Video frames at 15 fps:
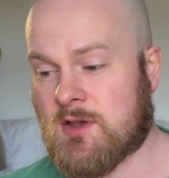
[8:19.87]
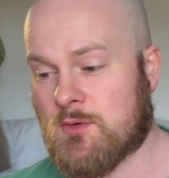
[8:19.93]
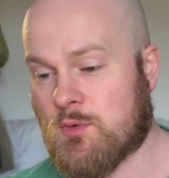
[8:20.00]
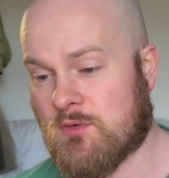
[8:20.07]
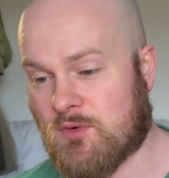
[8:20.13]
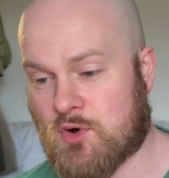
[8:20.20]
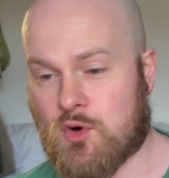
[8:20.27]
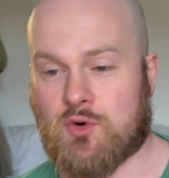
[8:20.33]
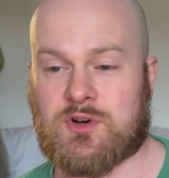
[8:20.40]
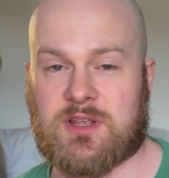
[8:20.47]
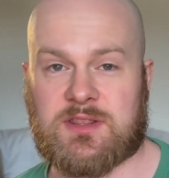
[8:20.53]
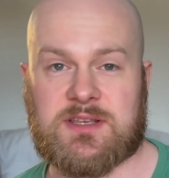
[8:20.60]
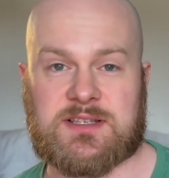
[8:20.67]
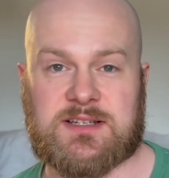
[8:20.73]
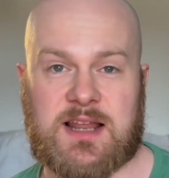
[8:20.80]
We're recording
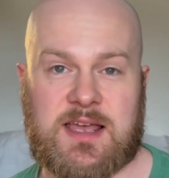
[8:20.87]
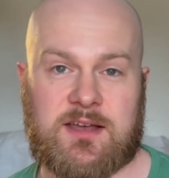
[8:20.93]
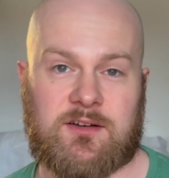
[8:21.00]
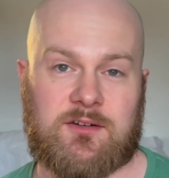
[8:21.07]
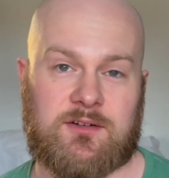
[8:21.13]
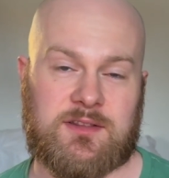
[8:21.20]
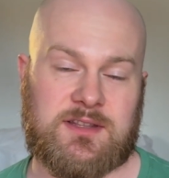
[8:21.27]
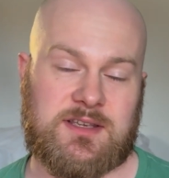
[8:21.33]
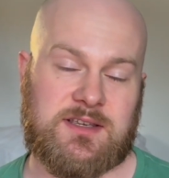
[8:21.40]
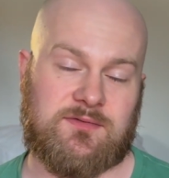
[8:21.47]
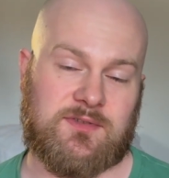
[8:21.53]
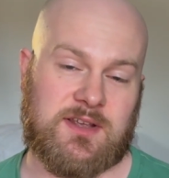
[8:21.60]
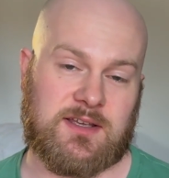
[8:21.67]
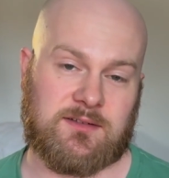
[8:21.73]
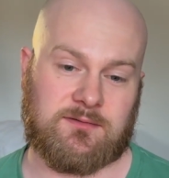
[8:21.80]
this later in the
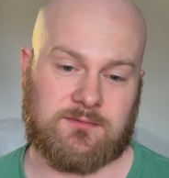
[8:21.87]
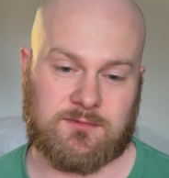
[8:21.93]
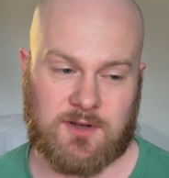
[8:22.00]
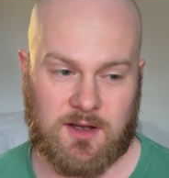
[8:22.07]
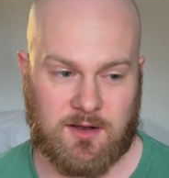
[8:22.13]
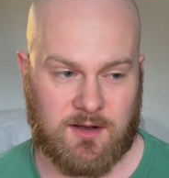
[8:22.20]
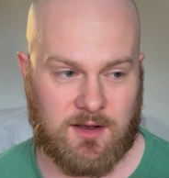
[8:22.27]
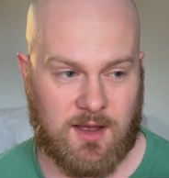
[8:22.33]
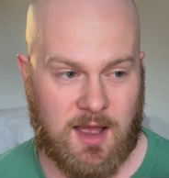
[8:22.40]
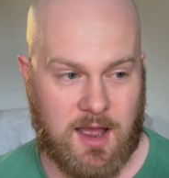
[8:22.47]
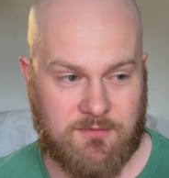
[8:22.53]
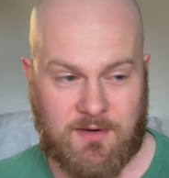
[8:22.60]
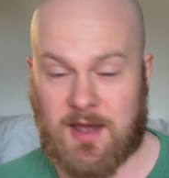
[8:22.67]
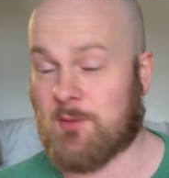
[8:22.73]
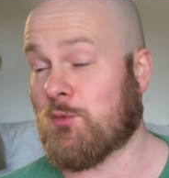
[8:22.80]
evening.
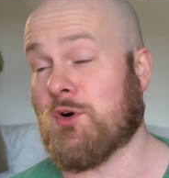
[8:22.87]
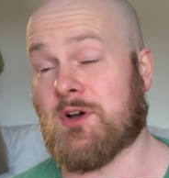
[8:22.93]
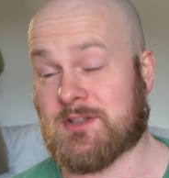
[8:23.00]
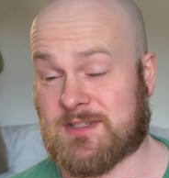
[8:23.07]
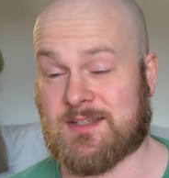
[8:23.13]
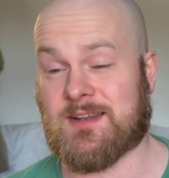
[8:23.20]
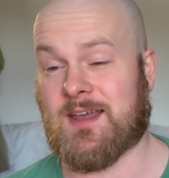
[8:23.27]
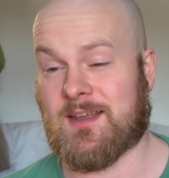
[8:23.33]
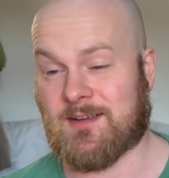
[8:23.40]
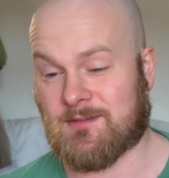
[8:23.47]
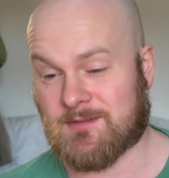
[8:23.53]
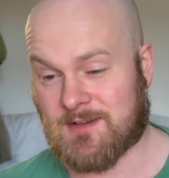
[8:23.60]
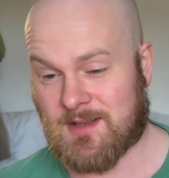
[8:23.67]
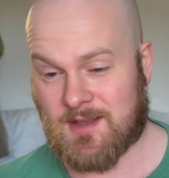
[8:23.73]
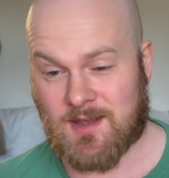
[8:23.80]
I've had work today.
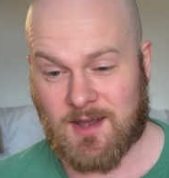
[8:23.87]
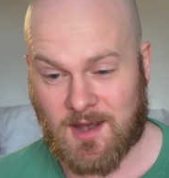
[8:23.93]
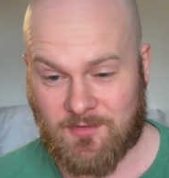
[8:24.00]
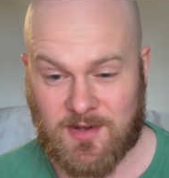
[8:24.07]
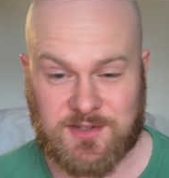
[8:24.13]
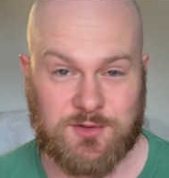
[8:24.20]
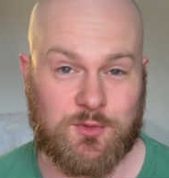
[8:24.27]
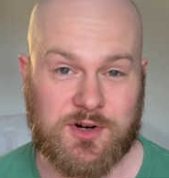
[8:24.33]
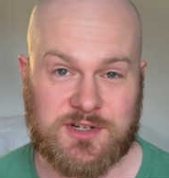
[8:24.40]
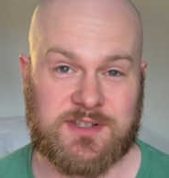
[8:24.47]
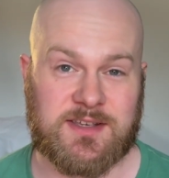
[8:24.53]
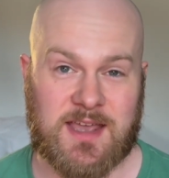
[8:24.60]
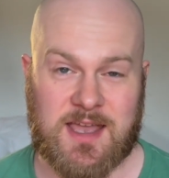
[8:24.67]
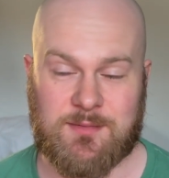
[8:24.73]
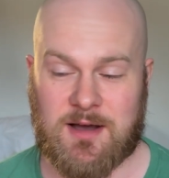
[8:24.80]
I've had to watch the
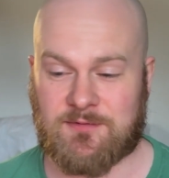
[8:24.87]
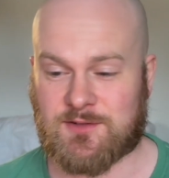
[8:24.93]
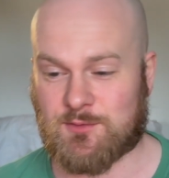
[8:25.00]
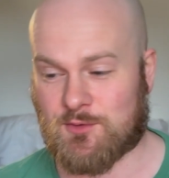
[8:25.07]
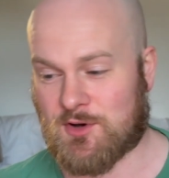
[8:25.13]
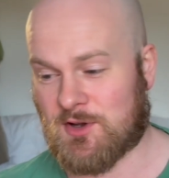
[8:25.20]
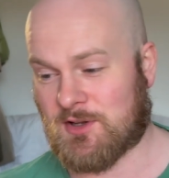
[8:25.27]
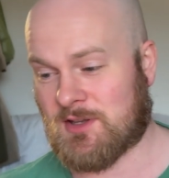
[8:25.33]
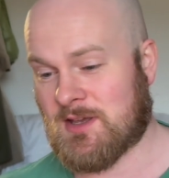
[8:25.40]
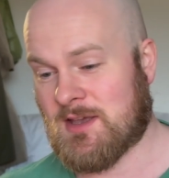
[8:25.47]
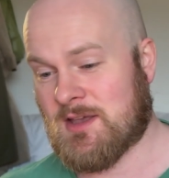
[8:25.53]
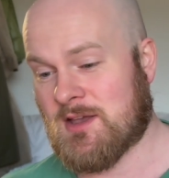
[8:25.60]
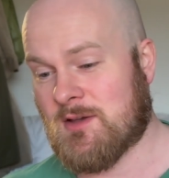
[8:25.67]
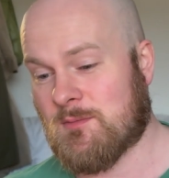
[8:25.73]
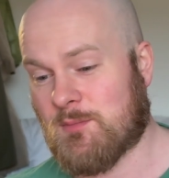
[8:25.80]
game after work.
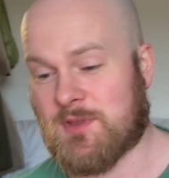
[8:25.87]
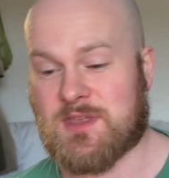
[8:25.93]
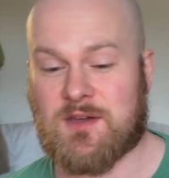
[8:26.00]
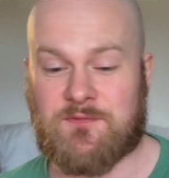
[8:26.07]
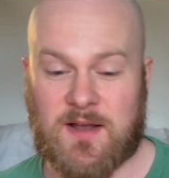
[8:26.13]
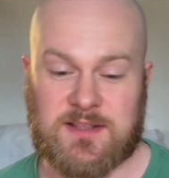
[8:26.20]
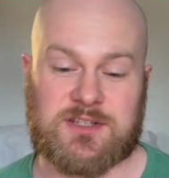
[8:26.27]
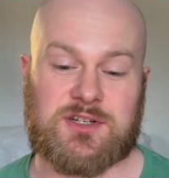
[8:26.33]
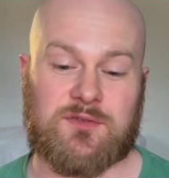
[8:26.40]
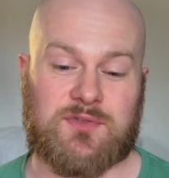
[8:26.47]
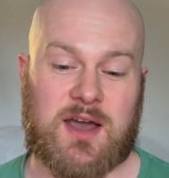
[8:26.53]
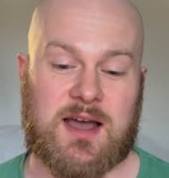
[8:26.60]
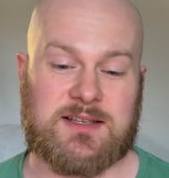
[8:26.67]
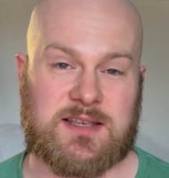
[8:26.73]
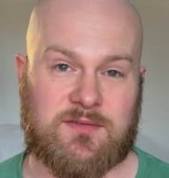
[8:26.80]
But the advantage of
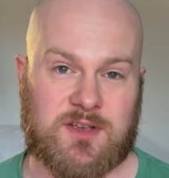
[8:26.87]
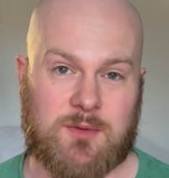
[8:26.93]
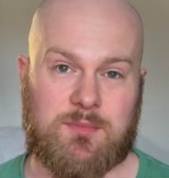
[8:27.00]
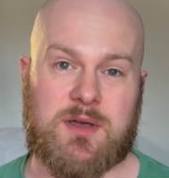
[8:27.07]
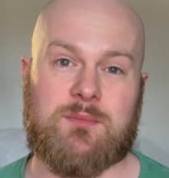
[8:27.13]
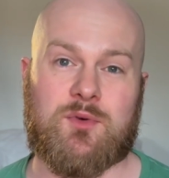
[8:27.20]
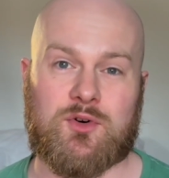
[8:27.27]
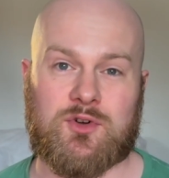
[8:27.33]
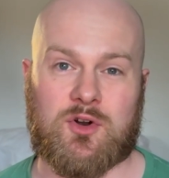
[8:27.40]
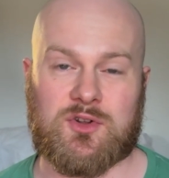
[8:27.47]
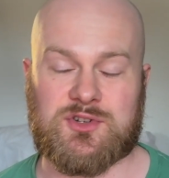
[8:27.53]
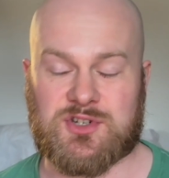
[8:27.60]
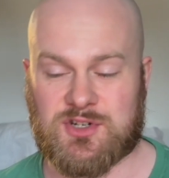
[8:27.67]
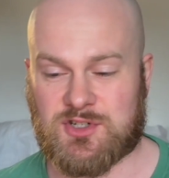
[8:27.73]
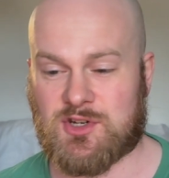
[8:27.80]
that is having a bit more
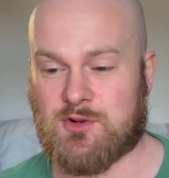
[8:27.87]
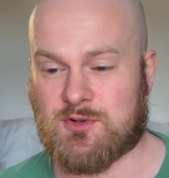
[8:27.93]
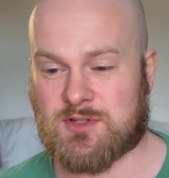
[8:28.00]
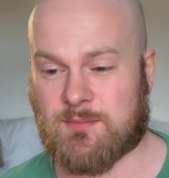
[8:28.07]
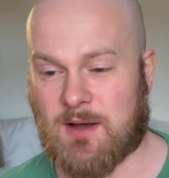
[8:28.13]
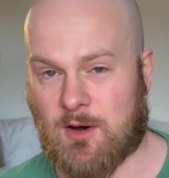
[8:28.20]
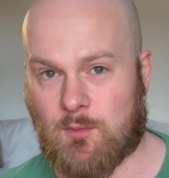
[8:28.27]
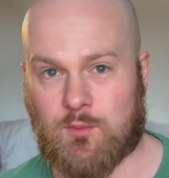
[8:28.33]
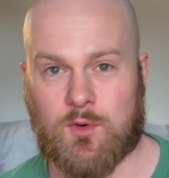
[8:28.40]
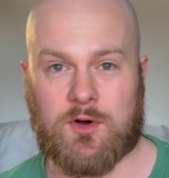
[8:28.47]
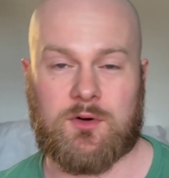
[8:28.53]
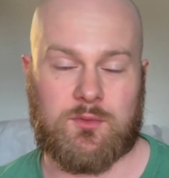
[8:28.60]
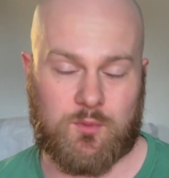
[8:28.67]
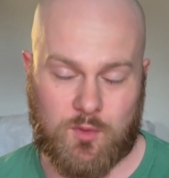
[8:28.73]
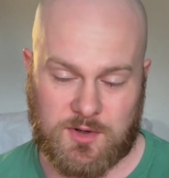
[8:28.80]
knowledge and news about
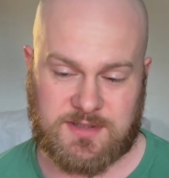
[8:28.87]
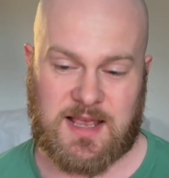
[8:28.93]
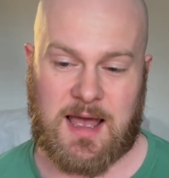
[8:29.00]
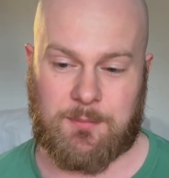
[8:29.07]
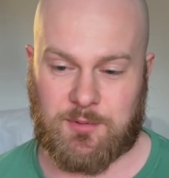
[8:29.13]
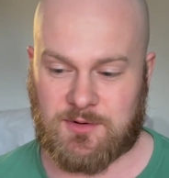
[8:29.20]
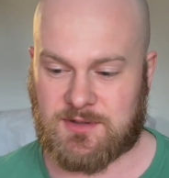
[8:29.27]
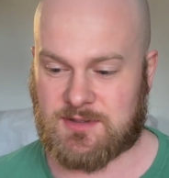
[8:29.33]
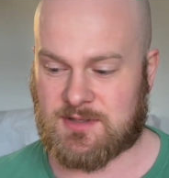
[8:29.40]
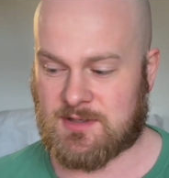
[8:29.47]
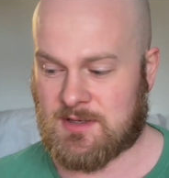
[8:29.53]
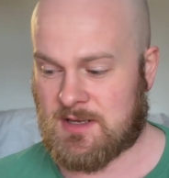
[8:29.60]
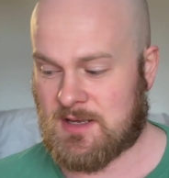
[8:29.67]
what's happened.